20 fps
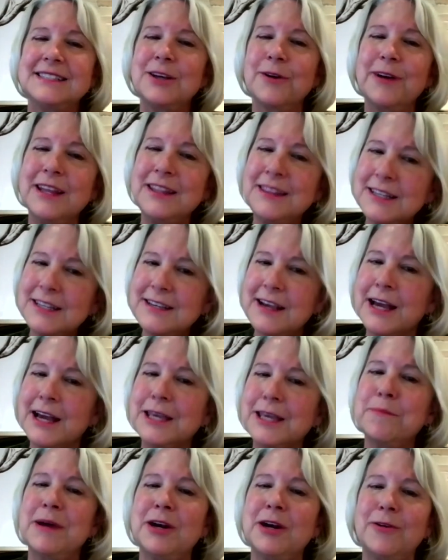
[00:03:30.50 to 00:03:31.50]
in the
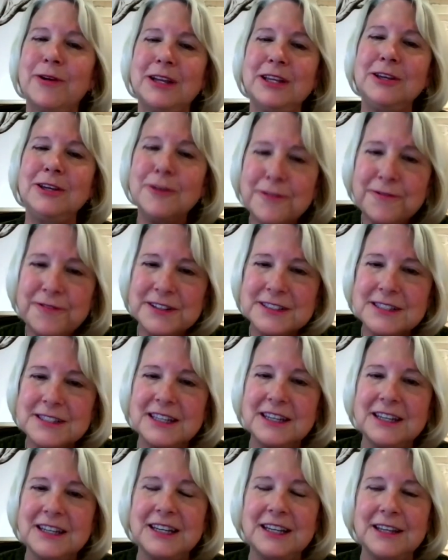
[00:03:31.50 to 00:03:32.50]
documentary, you
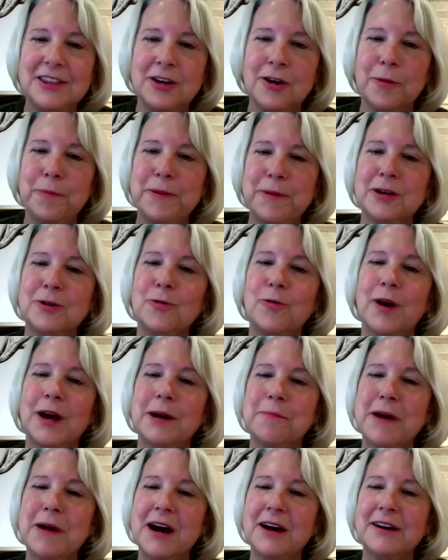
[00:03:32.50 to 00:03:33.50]
visited Ethiopia and
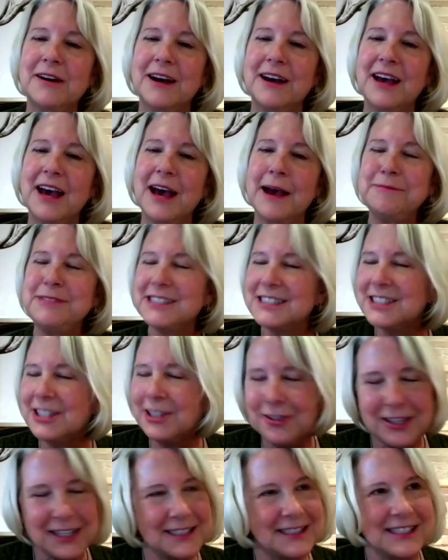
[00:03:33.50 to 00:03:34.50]
Guatemala. I'm just
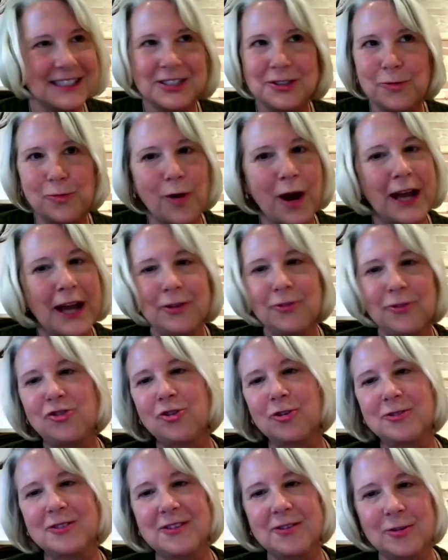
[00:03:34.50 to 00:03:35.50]
curious as to why you
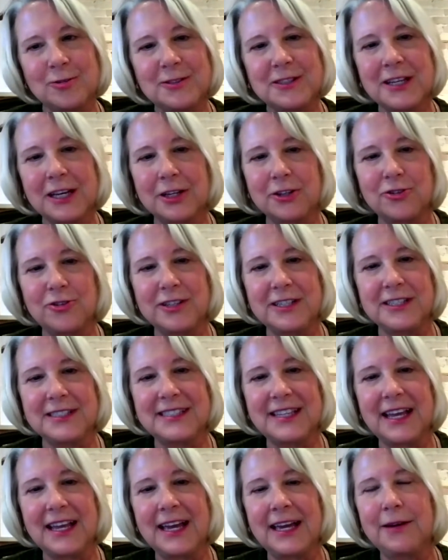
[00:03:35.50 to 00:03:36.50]
chose those
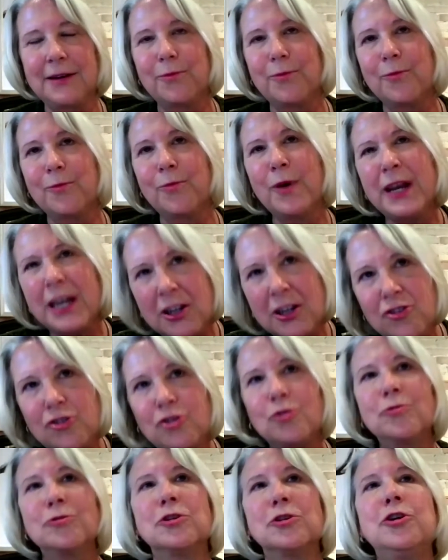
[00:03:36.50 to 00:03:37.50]
countries, and what did
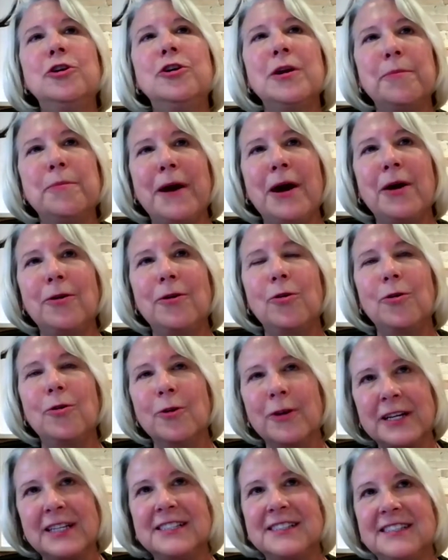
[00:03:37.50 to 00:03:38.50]
you learn about
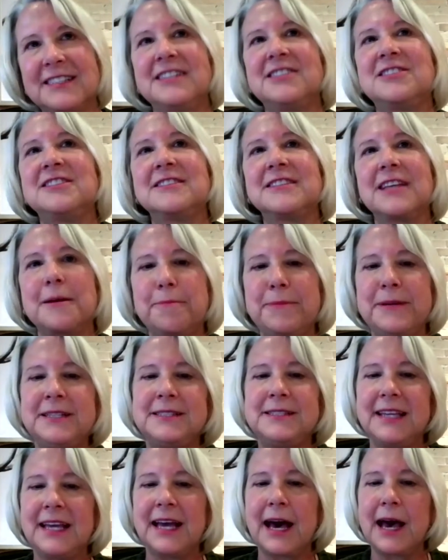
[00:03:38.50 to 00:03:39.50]
organizations like
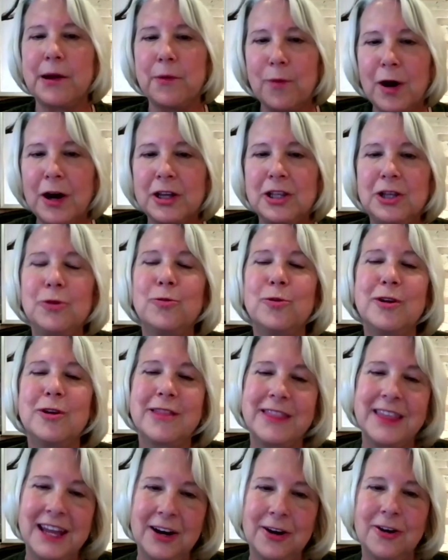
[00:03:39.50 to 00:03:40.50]
PCI while you were
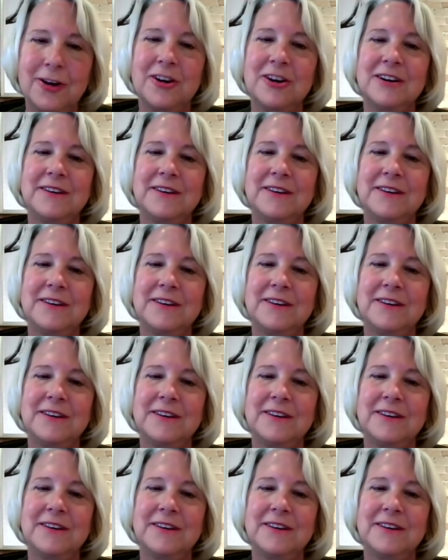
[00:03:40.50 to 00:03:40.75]
there?